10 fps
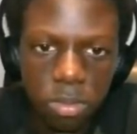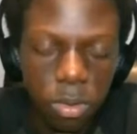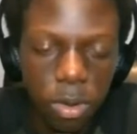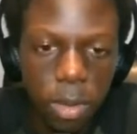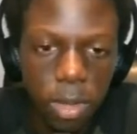
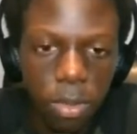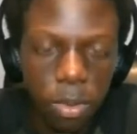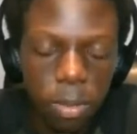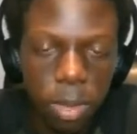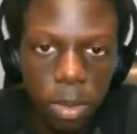Read by
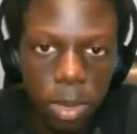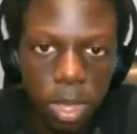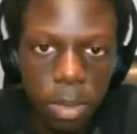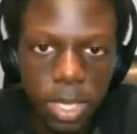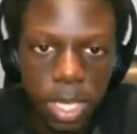Thornbit. Wait,
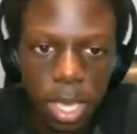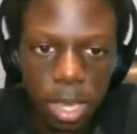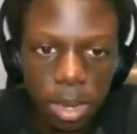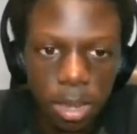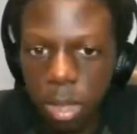that was the
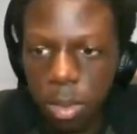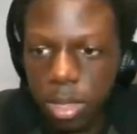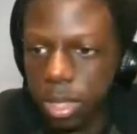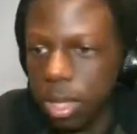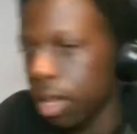end? That was the